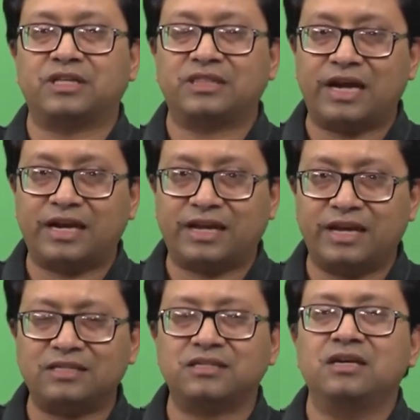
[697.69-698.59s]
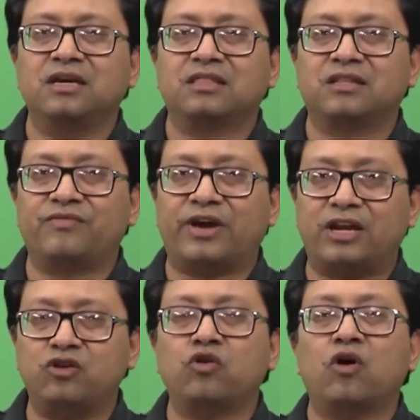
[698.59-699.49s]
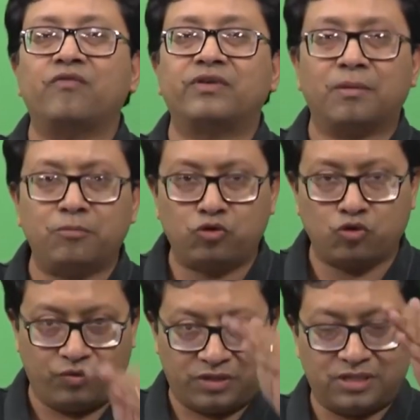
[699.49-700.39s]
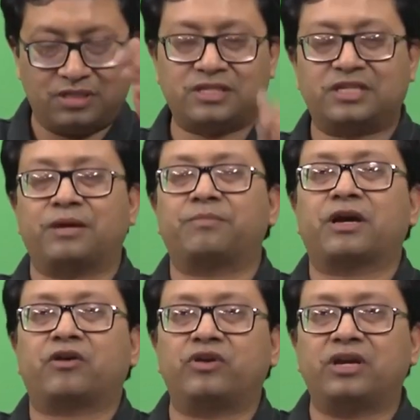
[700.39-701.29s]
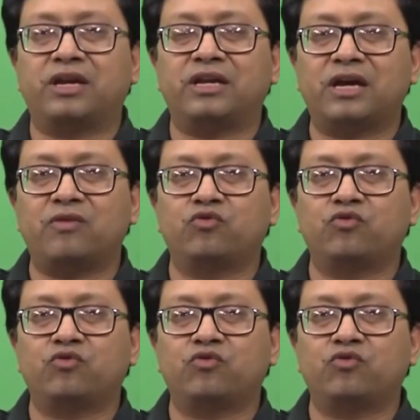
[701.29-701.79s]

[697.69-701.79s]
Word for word: In that case, the value of W two, which is the State Bank of India,